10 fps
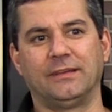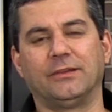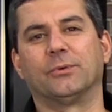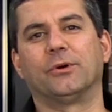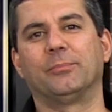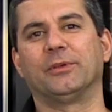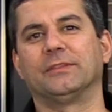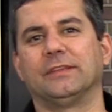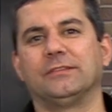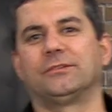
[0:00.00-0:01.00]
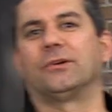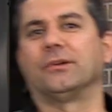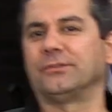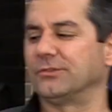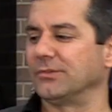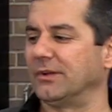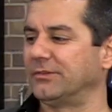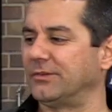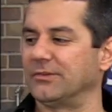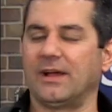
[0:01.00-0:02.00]
You know, we're all building these cars and
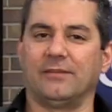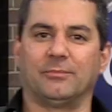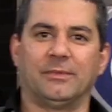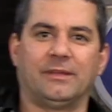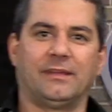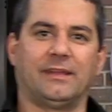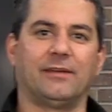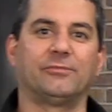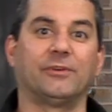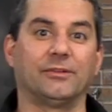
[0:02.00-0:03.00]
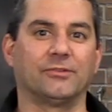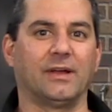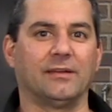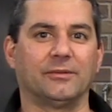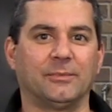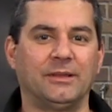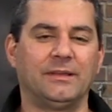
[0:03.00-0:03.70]
trucks to drive them and have fun driving them.